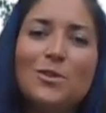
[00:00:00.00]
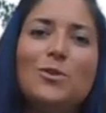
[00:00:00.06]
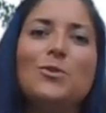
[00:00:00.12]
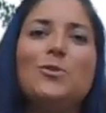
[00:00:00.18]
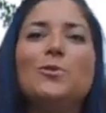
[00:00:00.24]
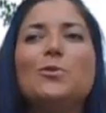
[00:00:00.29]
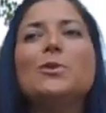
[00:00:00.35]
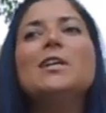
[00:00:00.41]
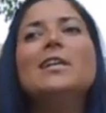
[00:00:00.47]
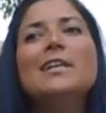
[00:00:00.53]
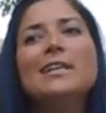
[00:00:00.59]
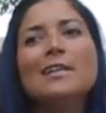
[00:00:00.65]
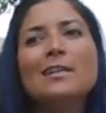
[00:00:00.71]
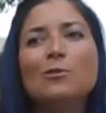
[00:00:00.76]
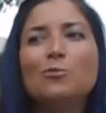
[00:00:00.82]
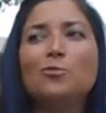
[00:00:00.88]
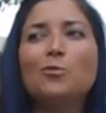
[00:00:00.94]
to
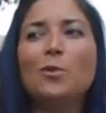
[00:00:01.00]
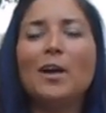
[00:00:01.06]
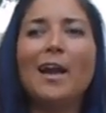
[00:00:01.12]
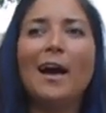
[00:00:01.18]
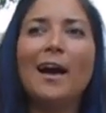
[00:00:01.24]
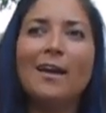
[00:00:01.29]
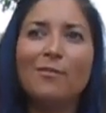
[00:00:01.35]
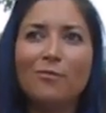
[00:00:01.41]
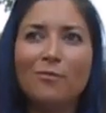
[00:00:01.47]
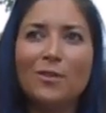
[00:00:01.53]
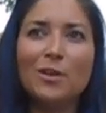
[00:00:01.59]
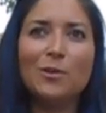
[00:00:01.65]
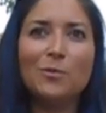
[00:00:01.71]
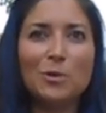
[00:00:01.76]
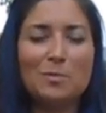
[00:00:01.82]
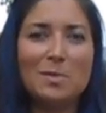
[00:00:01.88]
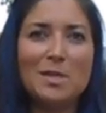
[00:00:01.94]
what I
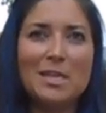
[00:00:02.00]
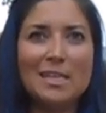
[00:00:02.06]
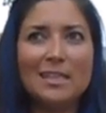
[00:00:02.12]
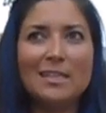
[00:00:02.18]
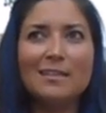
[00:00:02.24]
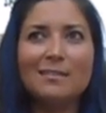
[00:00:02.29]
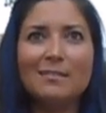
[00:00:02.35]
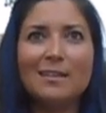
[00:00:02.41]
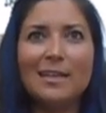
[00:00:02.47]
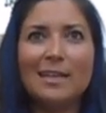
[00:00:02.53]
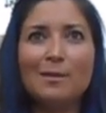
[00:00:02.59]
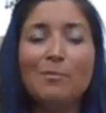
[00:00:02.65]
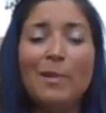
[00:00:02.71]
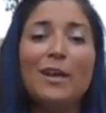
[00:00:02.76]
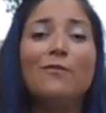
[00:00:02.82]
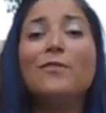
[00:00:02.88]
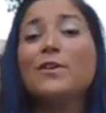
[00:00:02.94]
feel would be a
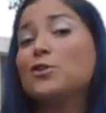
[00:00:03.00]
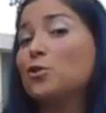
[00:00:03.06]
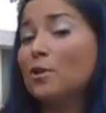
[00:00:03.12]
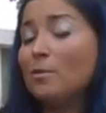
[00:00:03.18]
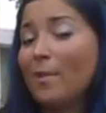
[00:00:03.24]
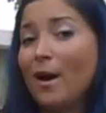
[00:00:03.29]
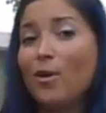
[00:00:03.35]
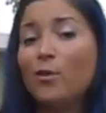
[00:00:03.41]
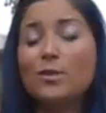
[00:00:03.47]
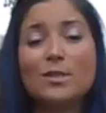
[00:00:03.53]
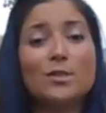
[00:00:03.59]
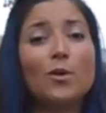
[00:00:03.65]
beneficial amount.